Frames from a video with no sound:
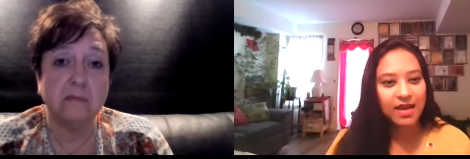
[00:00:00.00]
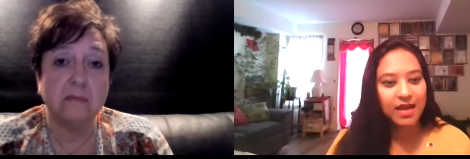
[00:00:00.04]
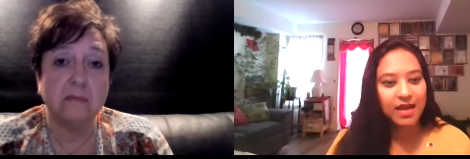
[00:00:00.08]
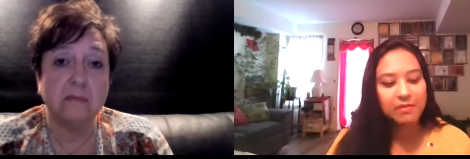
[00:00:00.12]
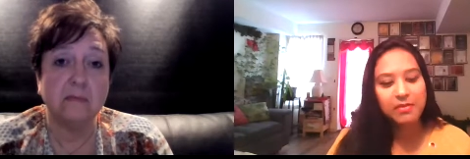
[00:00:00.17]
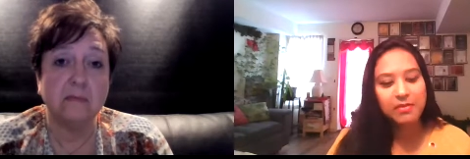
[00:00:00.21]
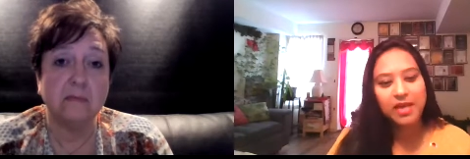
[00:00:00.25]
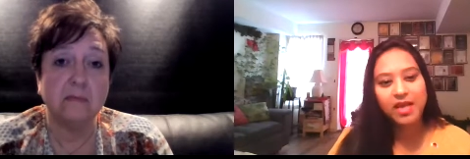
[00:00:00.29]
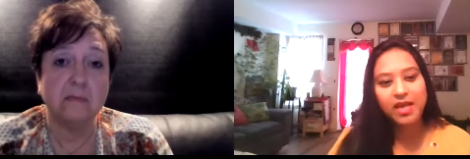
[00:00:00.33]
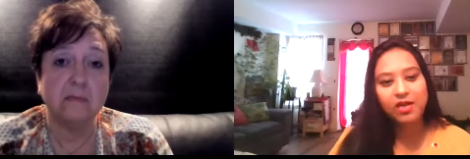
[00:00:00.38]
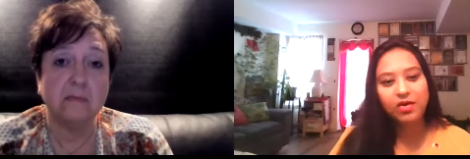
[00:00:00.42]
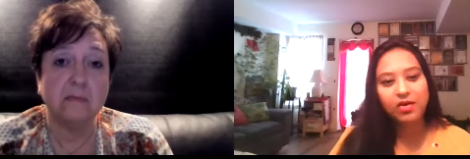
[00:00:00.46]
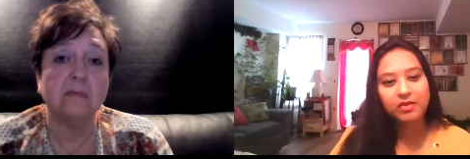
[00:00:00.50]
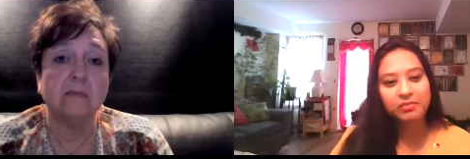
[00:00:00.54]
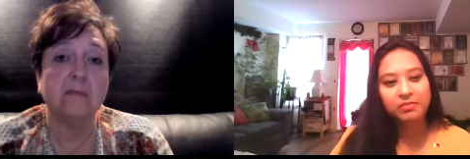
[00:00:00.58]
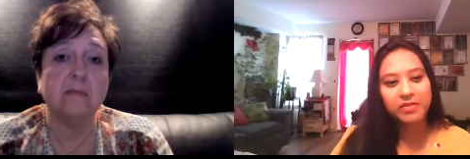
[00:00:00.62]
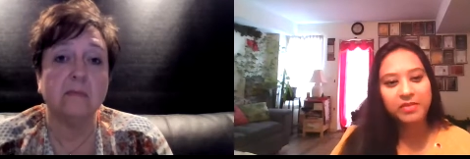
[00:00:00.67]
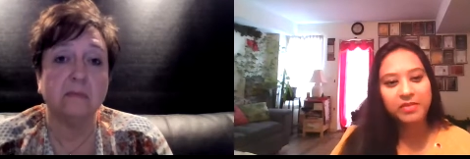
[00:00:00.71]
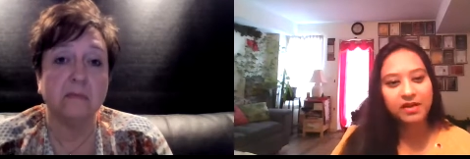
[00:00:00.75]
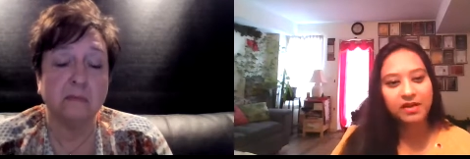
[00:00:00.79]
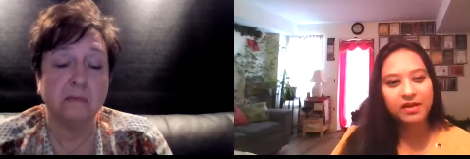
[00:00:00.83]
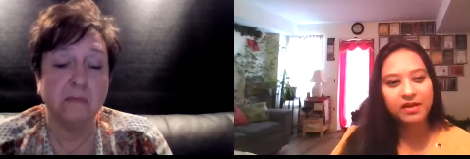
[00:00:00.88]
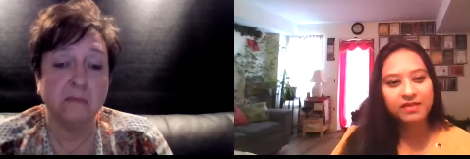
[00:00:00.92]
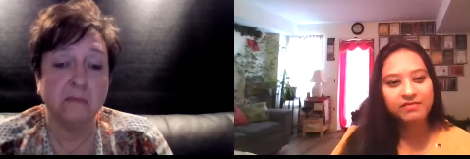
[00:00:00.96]
Speaker 1: I may not
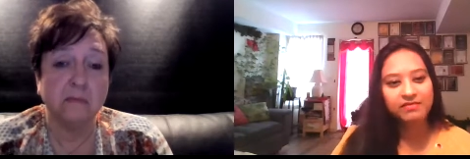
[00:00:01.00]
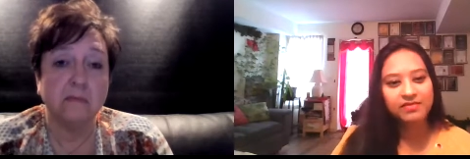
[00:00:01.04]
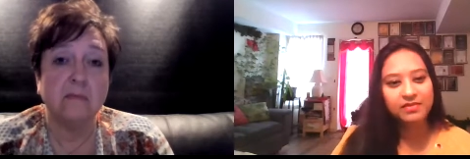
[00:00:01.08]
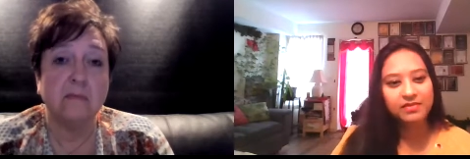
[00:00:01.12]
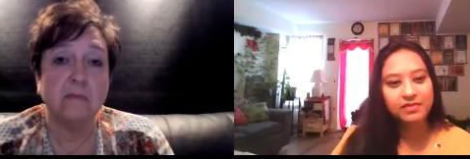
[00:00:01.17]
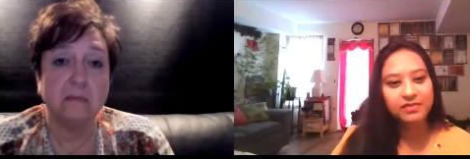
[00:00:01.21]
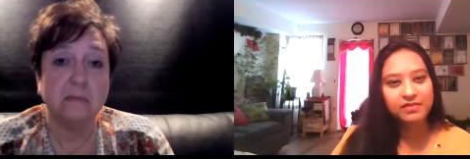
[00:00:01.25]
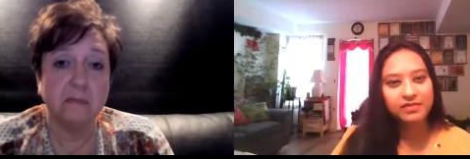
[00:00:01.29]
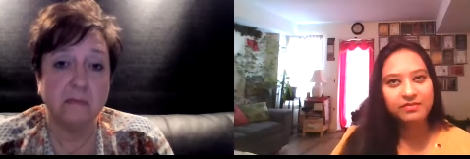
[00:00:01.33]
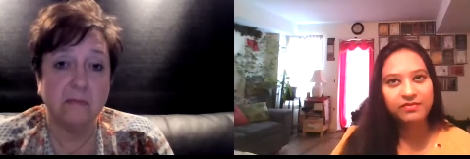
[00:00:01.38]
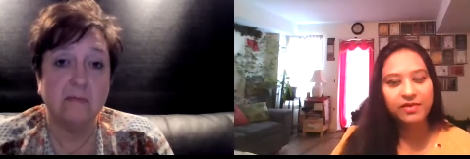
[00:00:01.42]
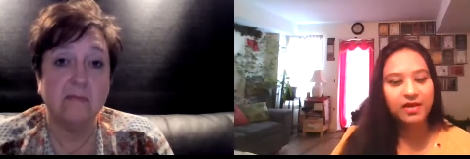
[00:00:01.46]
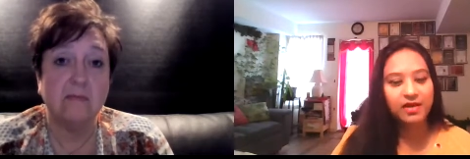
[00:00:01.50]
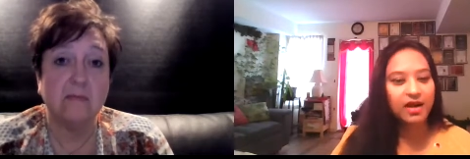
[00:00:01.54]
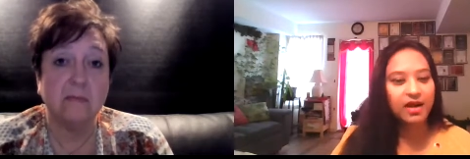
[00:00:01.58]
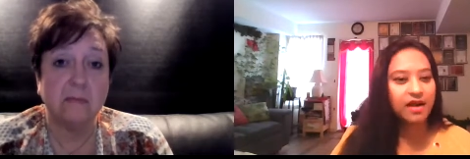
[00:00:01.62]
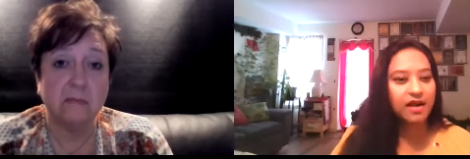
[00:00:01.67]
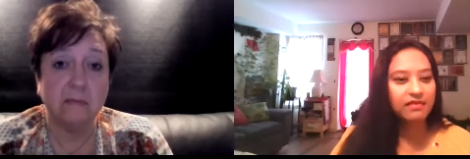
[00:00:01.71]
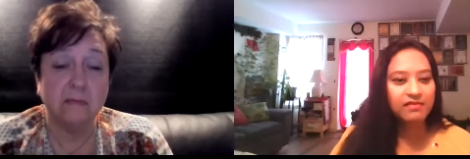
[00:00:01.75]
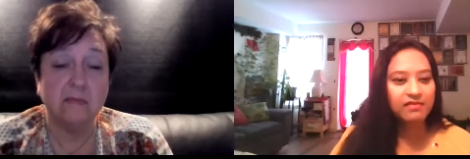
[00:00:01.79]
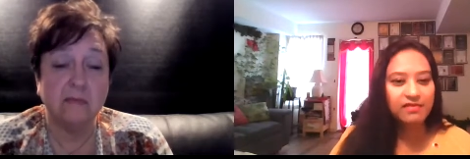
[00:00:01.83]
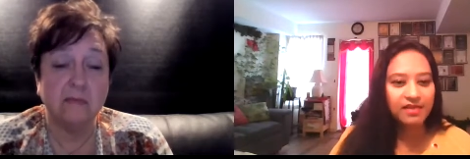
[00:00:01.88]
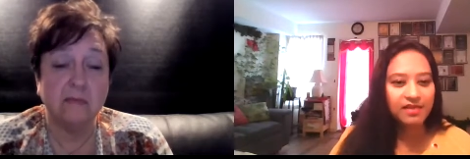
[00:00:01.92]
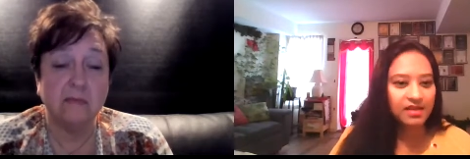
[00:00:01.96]
be lived for
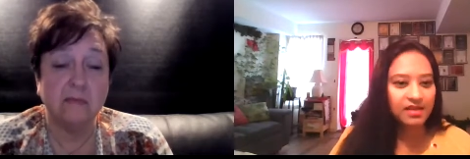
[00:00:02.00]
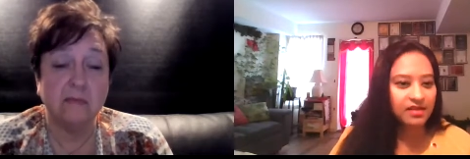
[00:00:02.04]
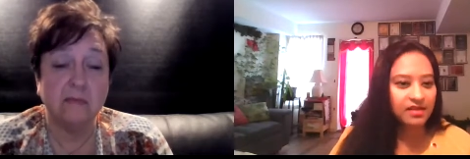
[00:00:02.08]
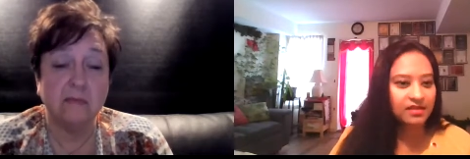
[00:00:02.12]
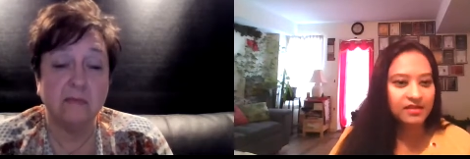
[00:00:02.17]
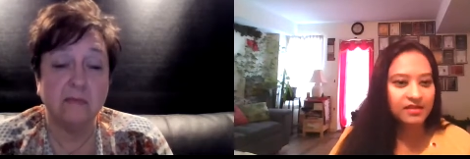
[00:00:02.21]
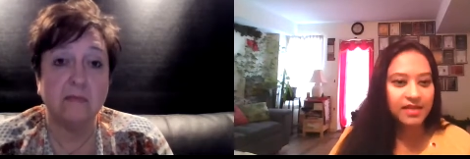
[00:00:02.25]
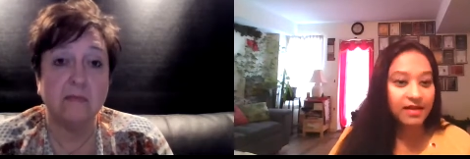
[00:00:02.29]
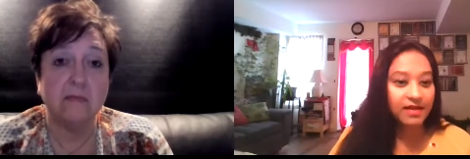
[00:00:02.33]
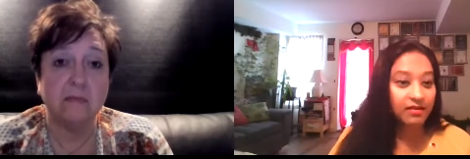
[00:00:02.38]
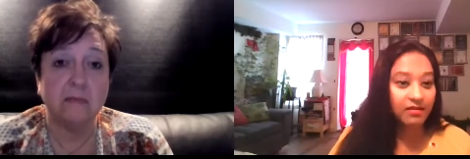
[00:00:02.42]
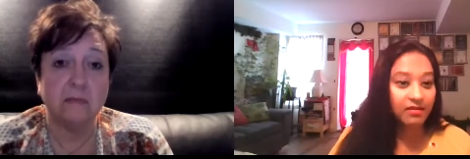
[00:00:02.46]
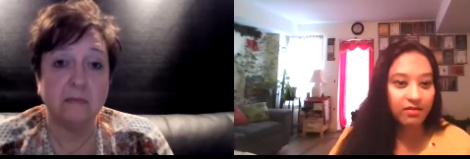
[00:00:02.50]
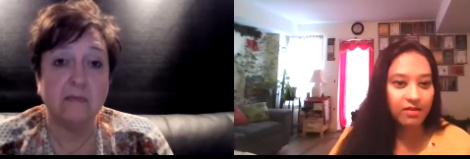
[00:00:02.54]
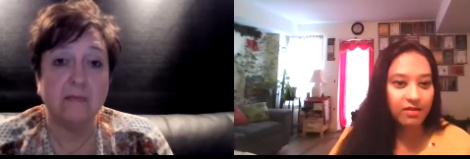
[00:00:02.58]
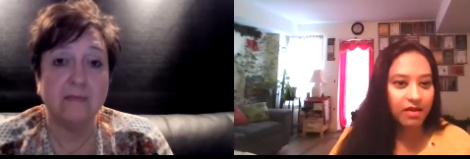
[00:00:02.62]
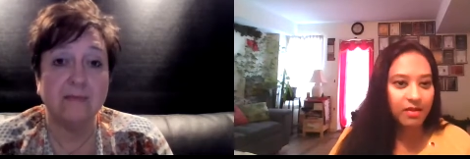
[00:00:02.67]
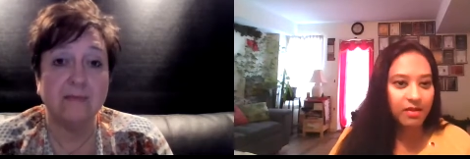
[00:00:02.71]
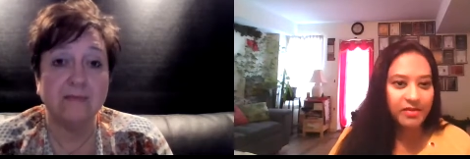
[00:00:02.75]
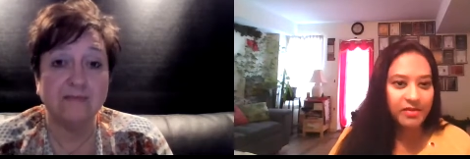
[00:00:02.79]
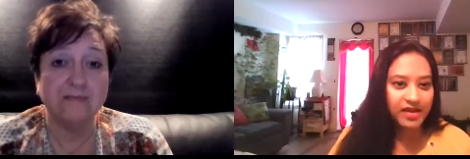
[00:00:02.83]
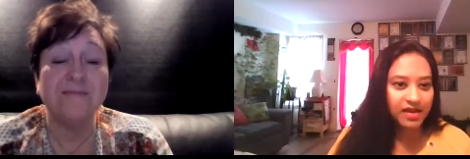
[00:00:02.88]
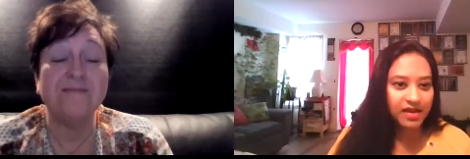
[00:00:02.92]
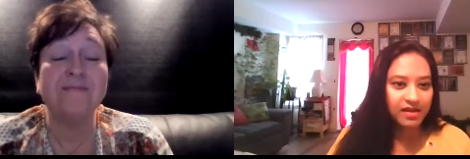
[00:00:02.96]
100 years. I don't know
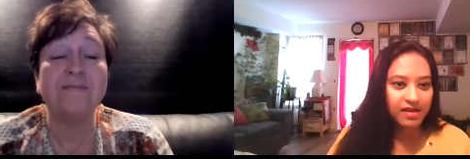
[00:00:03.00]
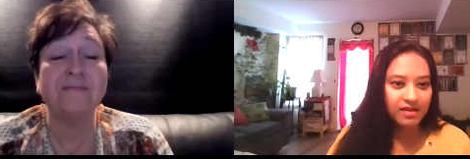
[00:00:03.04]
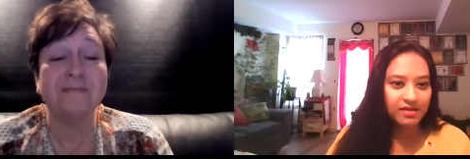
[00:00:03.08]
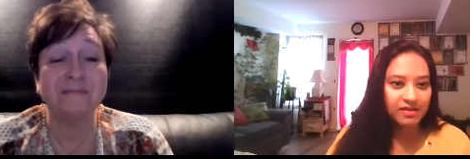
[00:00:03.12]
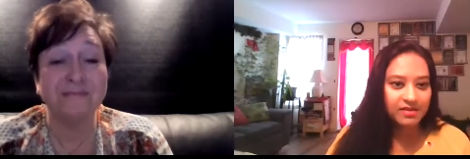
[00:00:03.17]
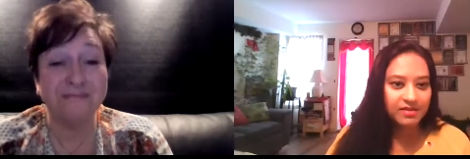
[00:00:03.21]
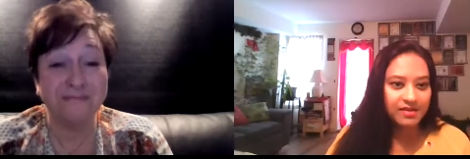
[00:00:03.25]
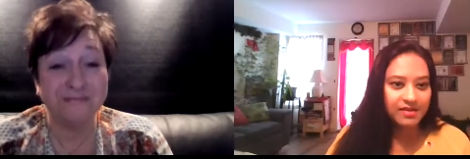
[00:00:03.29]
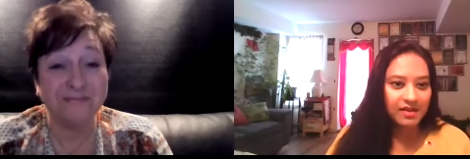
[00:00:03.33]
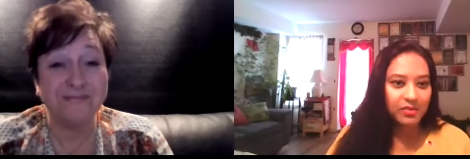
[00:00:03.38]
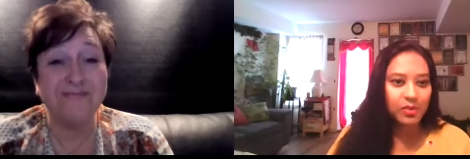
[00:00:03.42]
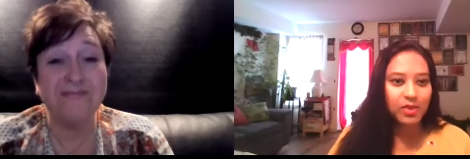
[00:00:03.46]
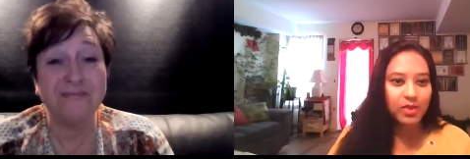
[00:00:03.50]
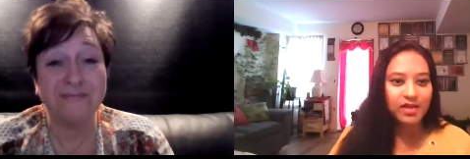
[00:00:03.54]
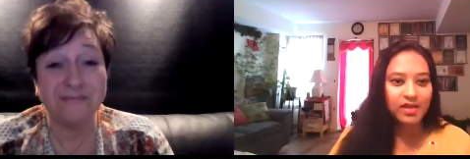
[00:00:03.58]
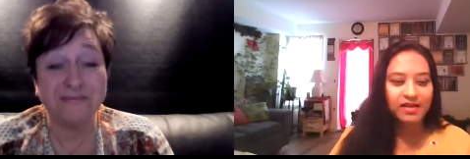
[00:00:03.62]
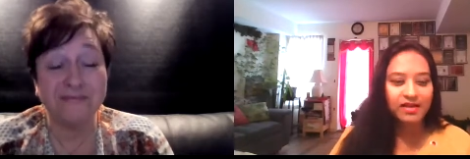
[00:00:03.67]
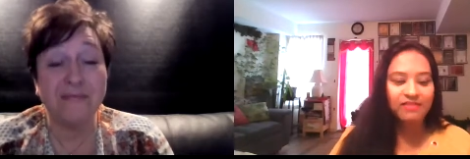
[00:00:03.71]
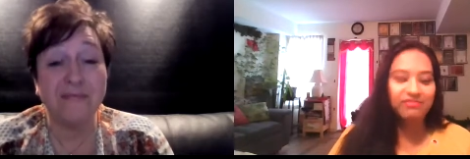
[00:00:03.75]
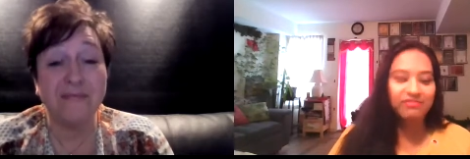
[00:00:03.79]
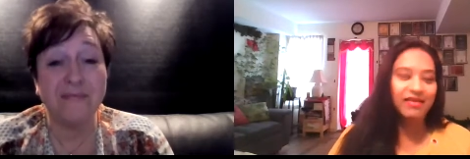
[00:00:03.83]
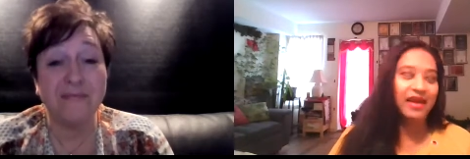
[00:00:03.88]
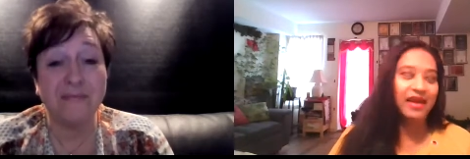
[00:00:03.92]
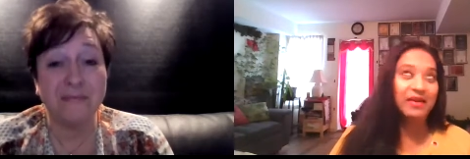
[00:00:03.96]
how many years I will
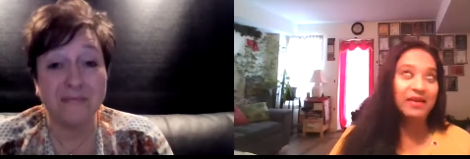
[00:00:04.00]
live.